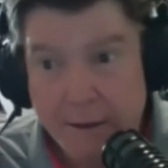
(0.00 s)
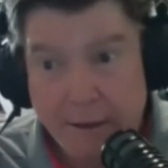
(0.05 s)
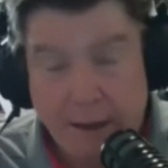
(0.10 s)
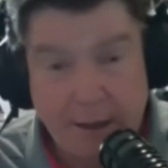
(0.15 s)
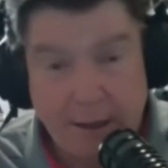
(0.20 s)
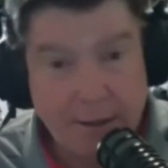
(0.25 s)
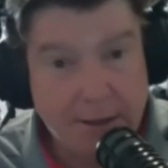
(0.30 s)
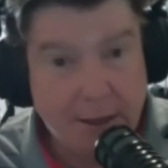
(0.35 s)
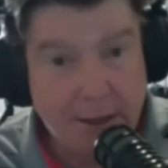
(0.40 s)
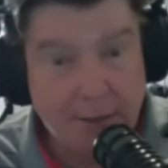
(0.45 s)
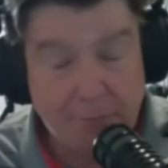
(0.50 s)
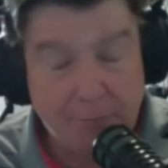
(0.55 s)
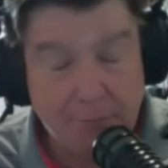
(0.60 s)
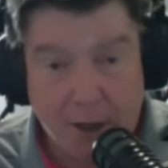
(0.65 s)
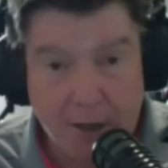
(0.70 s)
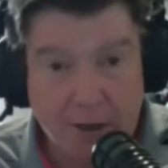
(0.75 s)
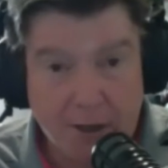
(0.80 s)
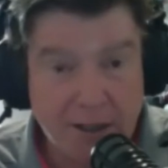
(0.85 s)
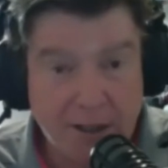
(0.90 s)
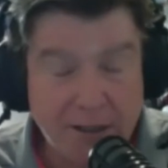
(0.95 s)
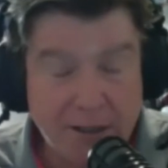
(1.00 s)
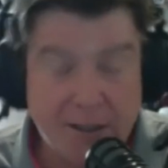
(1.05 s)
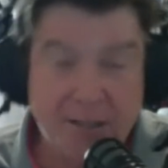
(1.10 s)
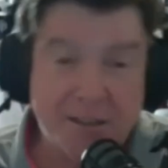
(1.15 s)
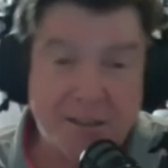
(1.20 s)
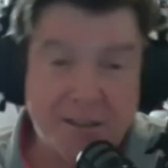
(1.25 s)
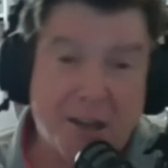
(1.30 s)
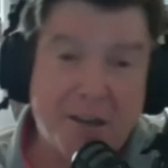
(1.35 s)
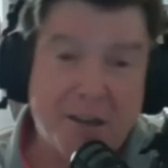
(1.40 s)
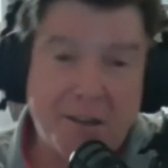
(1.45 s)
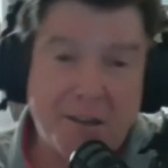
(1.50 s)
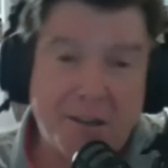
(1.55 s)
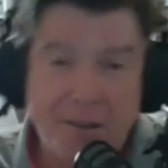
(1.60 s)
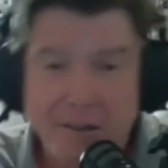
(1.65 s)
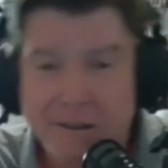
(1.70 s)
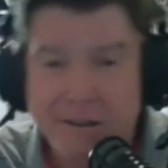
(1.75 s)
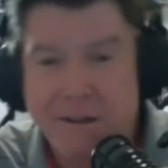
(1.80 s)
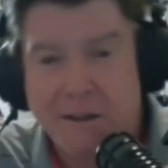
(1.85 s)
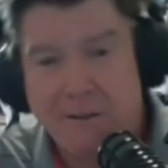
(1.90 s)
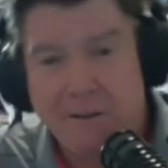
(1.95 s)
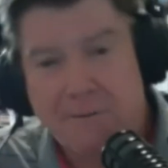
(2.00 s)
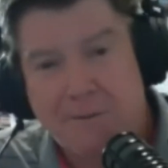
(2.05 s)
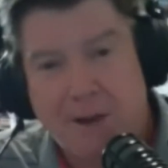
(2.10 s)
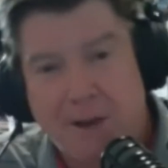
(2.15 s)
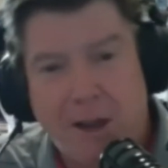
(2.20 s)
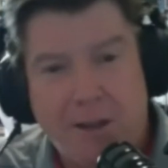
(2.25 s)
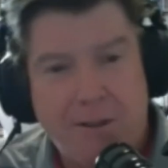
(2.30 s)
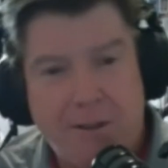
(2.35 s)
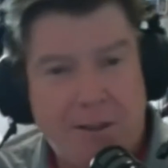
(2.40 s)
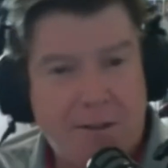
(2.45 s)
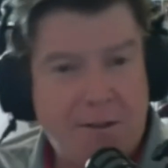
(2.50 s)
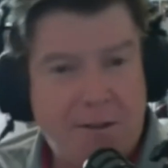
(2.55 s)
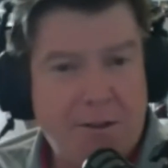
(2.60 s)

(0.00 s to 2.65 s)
I said, my God, he says, Andy, you're going to find that,